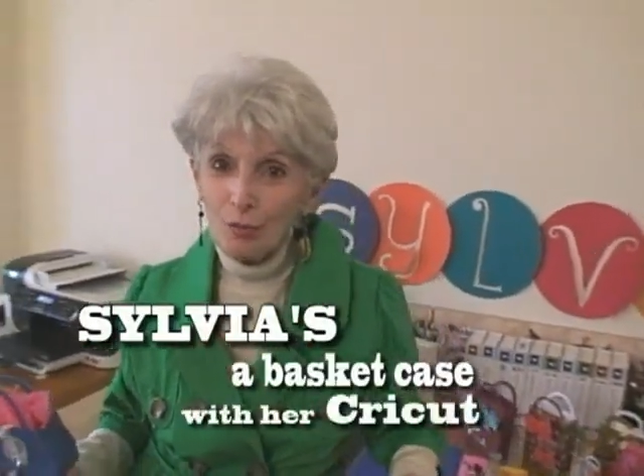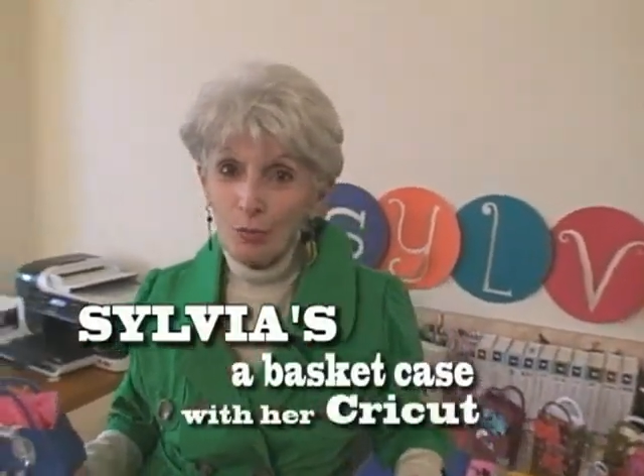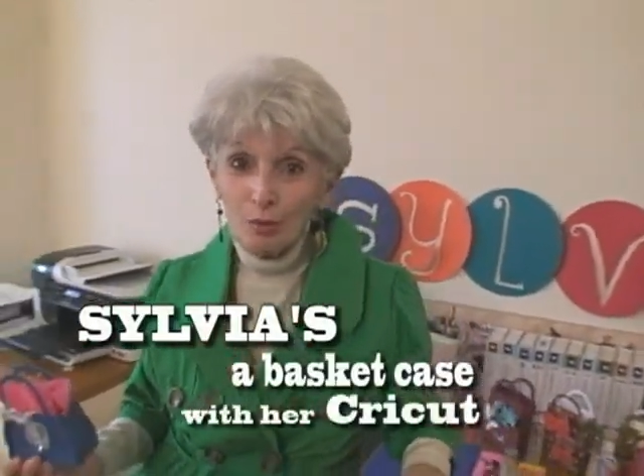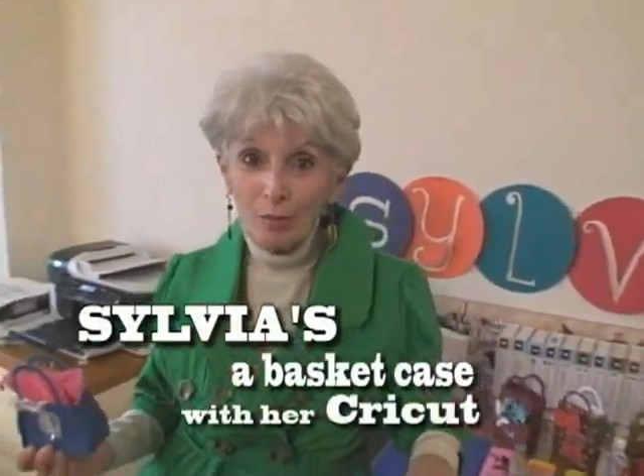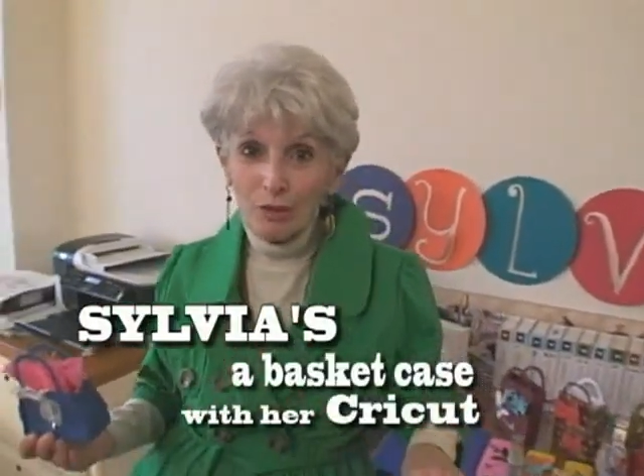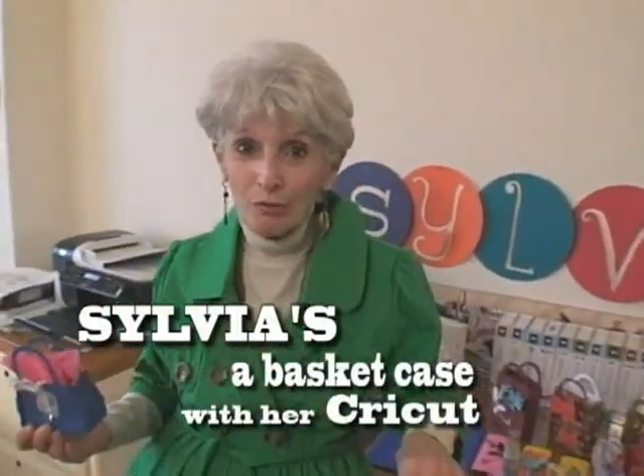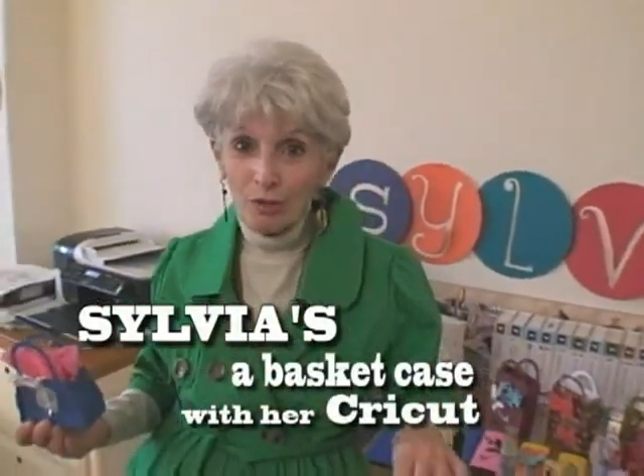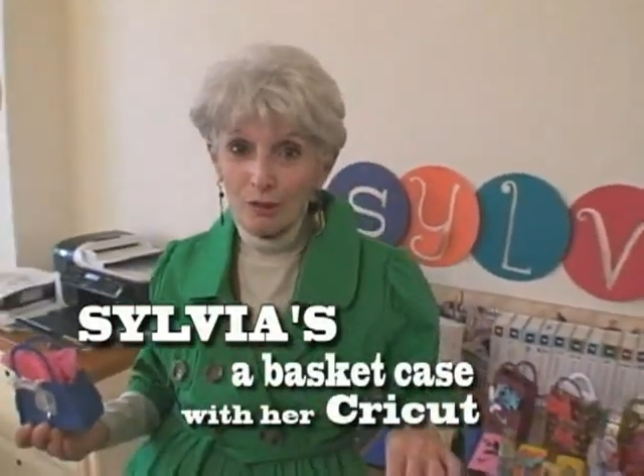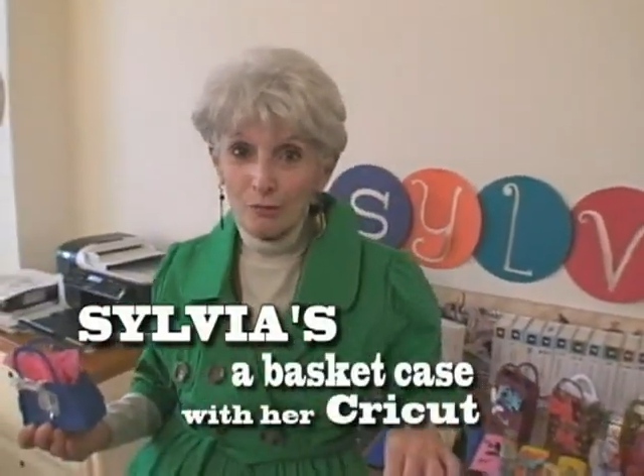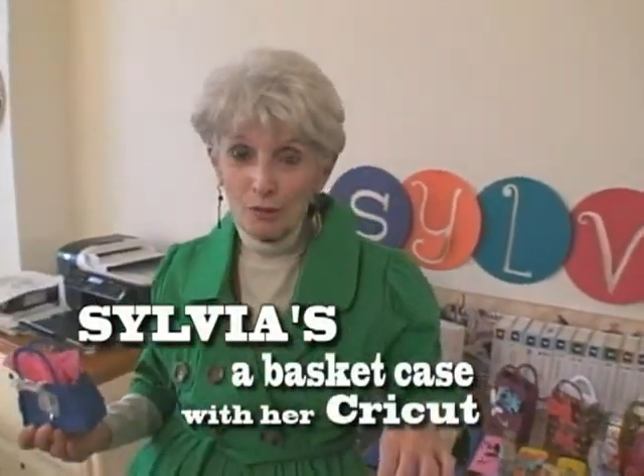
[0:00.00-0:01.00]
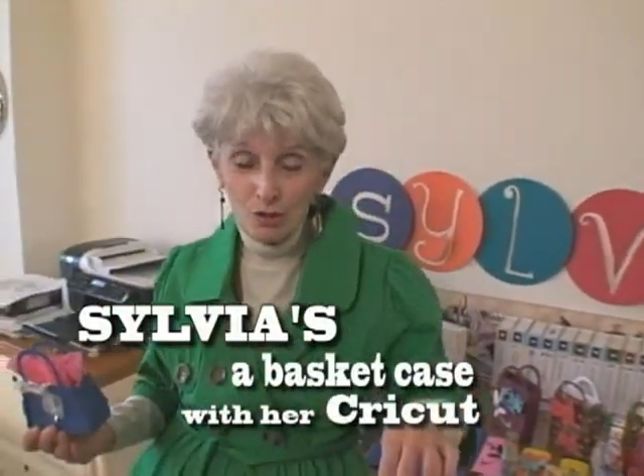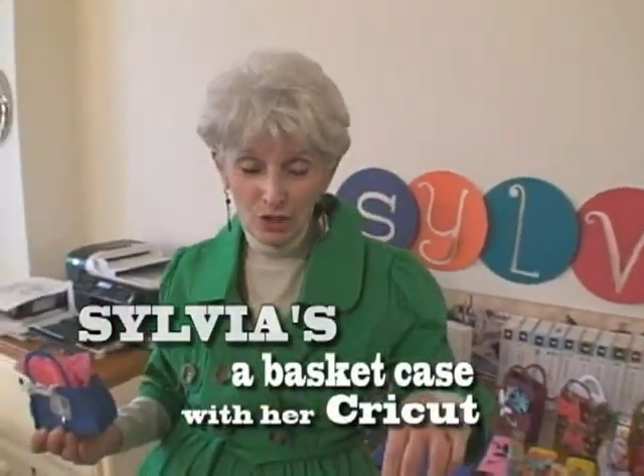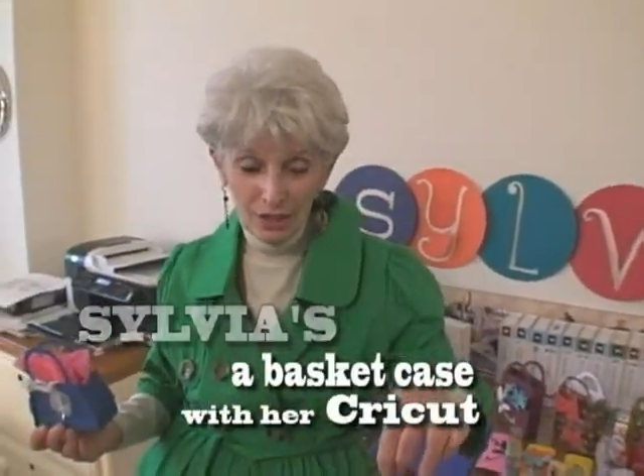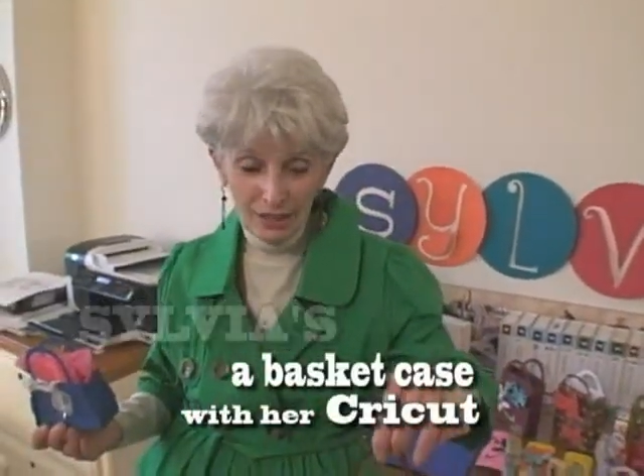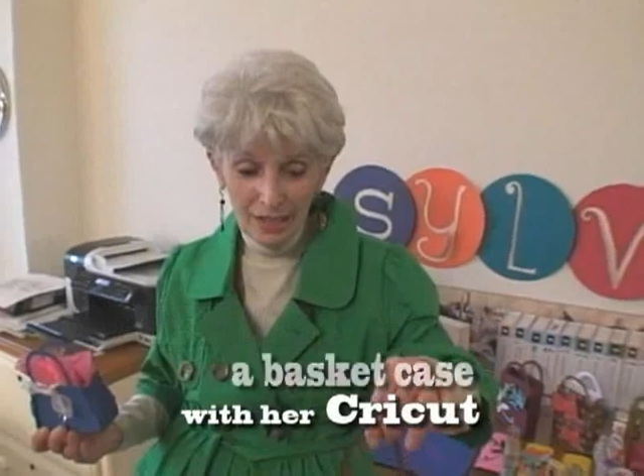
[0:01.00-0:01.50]
With my CRICUT
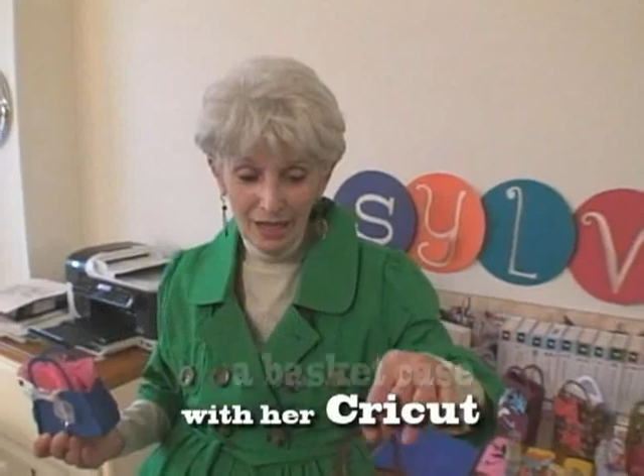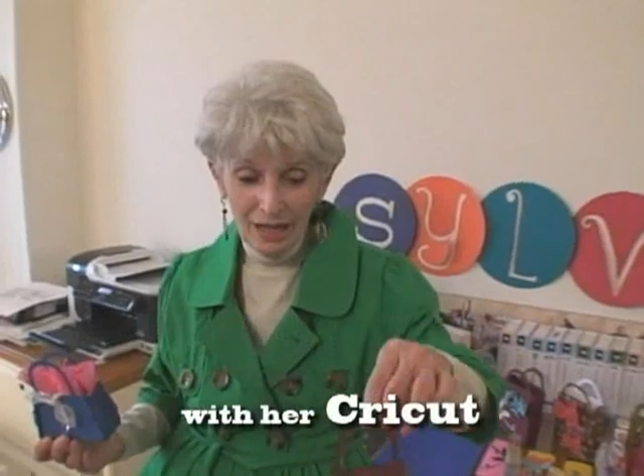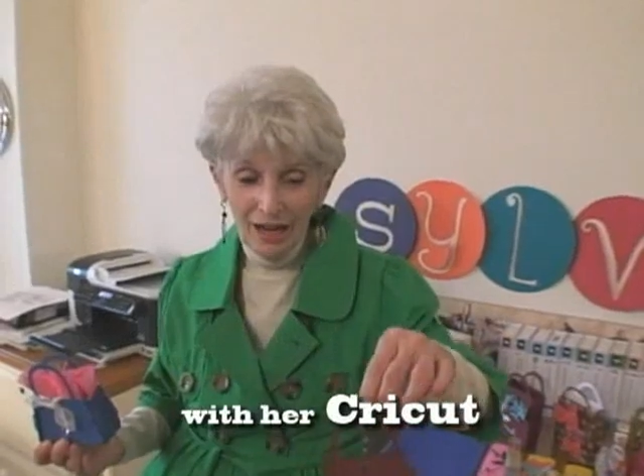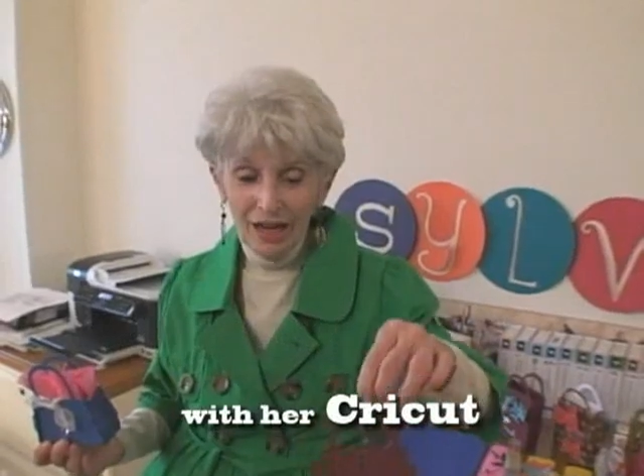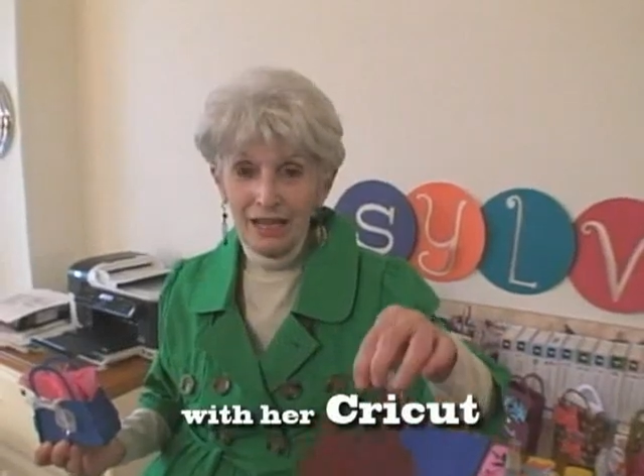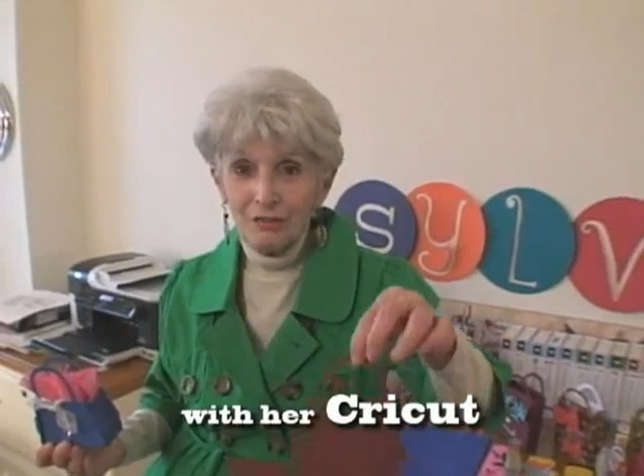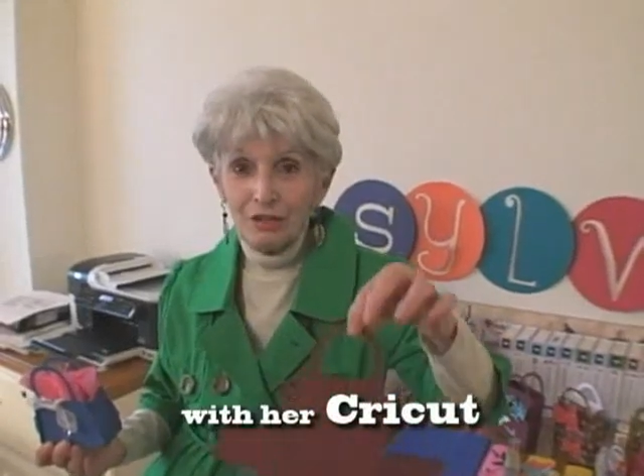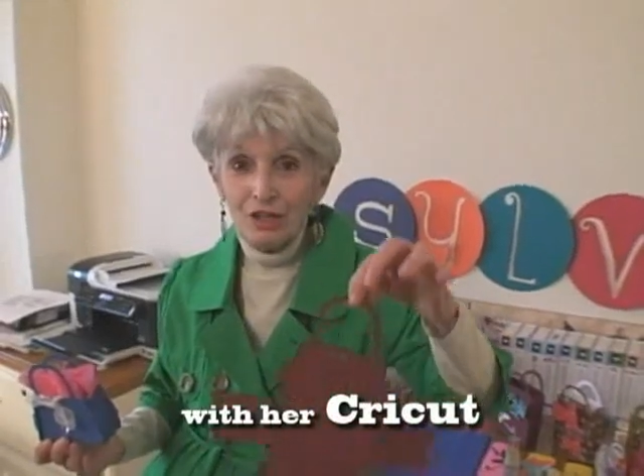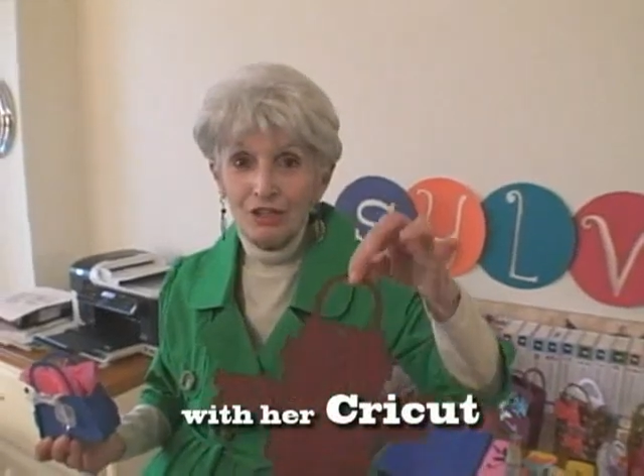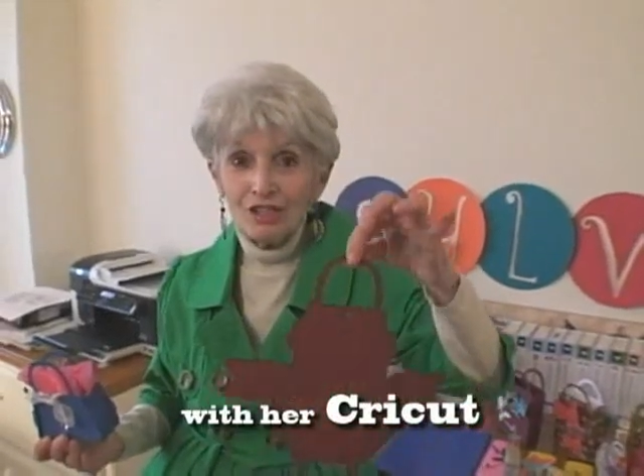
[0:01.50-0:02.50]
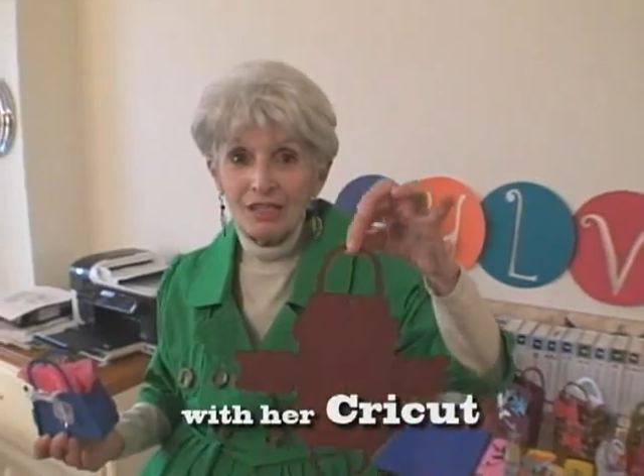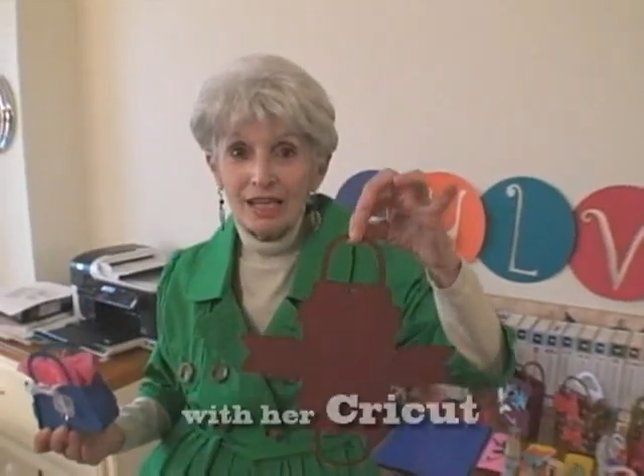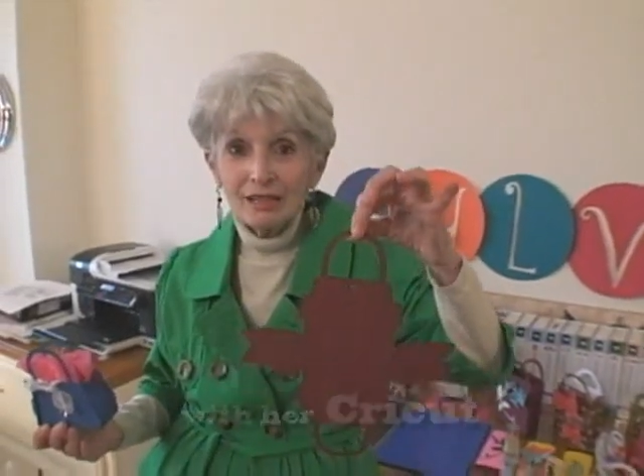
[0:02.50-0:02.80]
machine, I have cut this